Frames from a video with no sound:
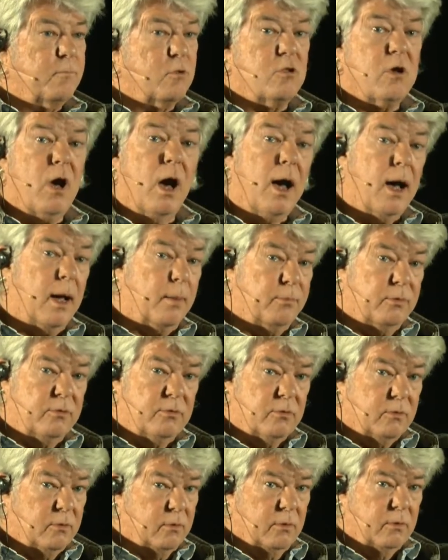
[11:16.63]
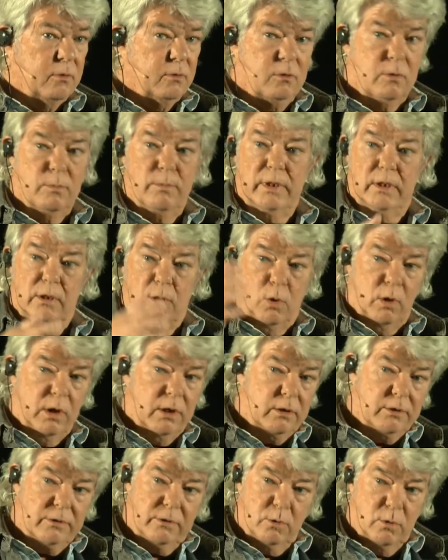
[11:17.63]
jobs to be
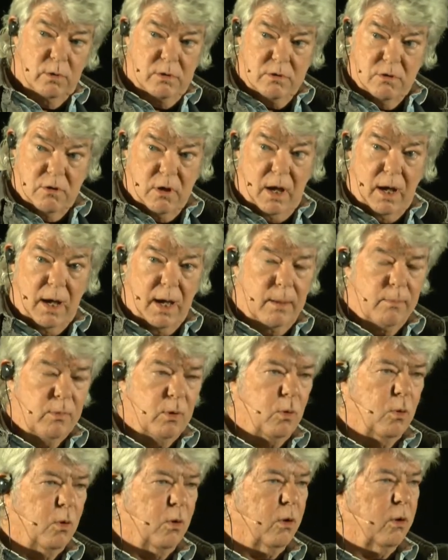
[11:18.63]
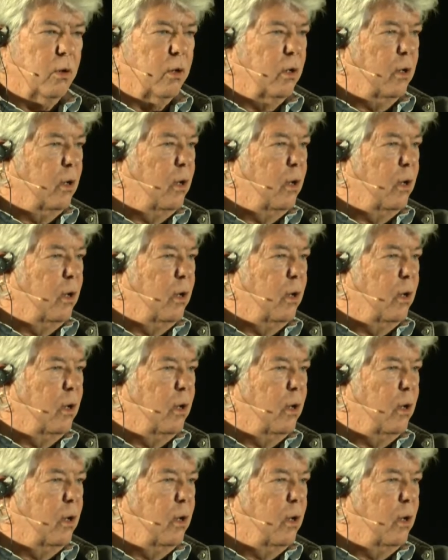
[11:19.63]
loyal to a job, or